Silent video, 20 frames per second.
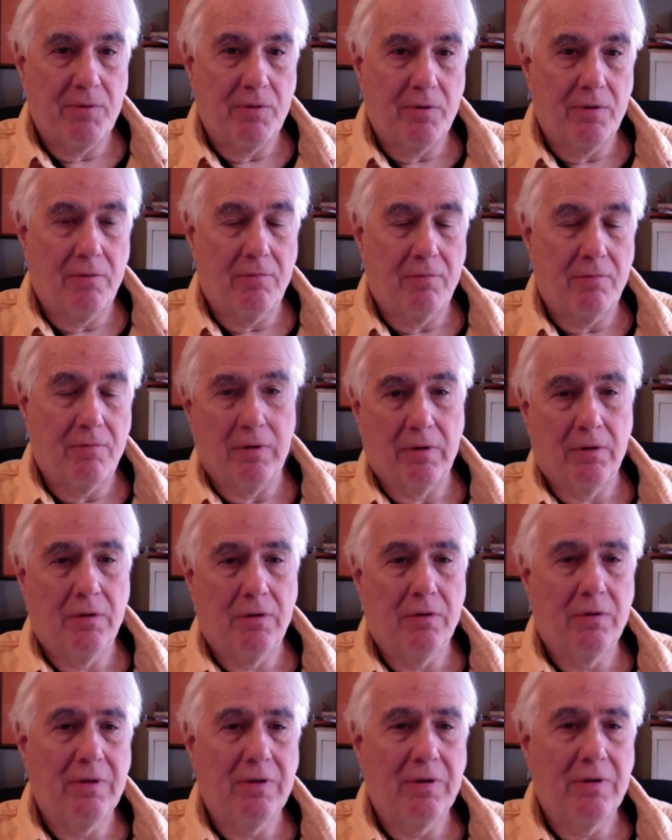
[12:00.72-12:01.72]
people,
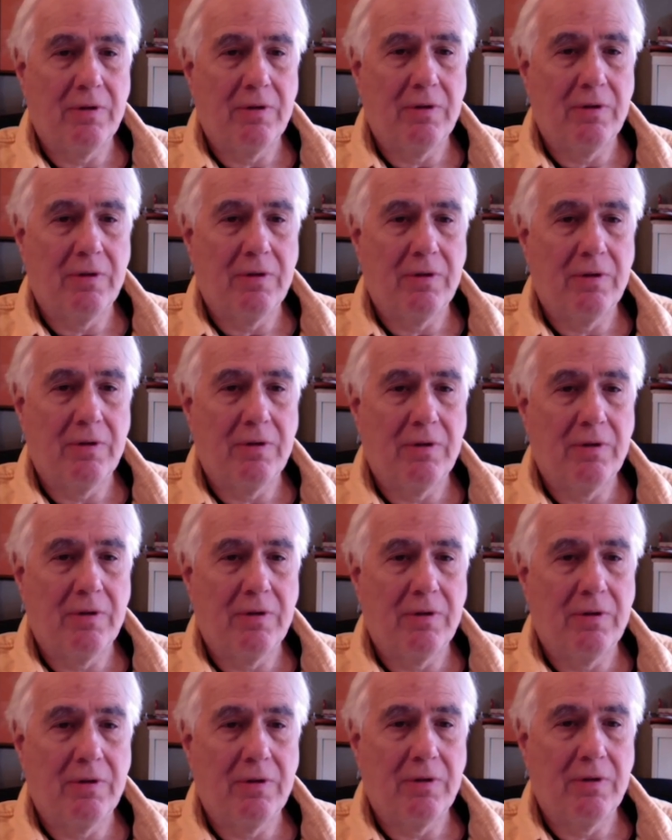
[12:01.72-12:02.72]
oh, I haven't had meat
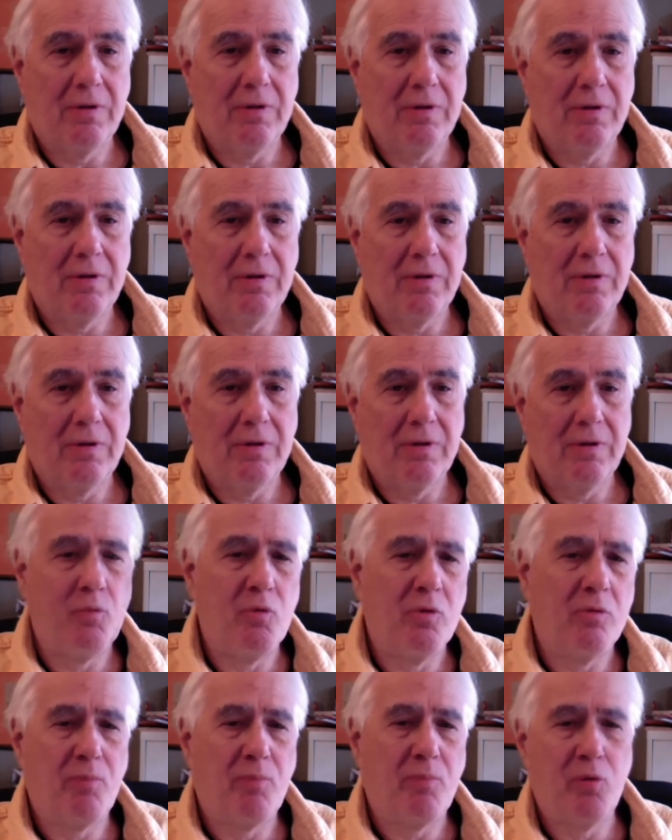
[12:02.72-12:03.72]
in 3 days, and
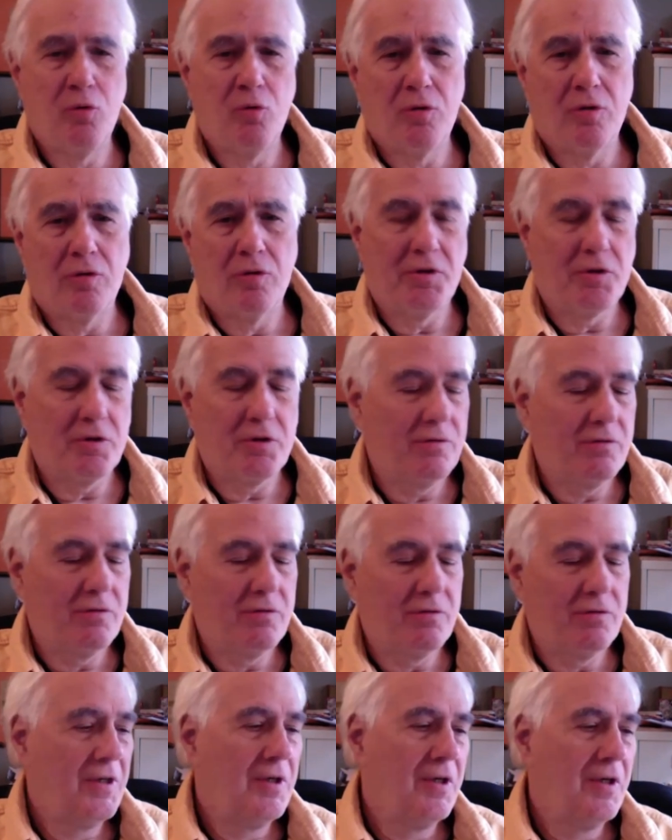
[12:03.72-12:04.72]
we're poor, and
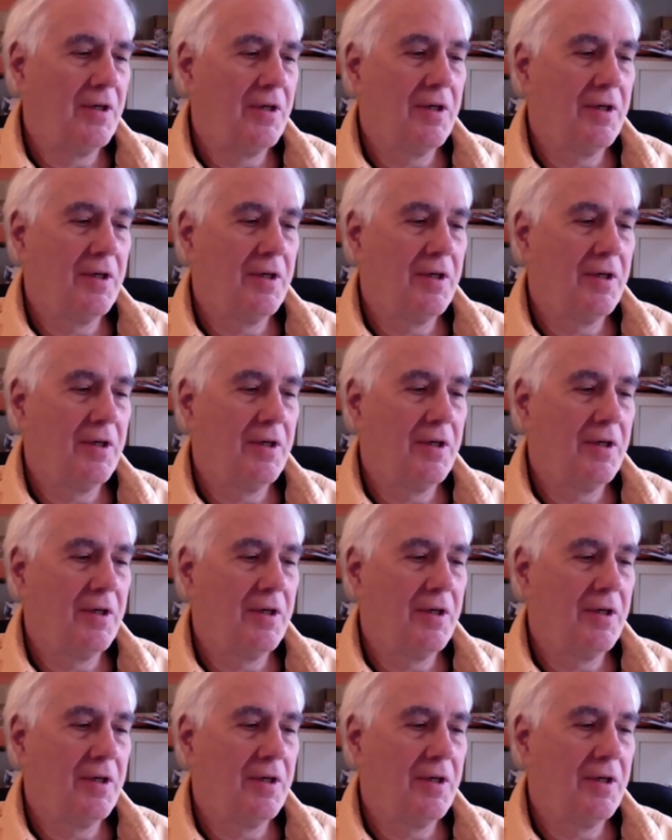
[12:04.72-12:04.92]
so forth.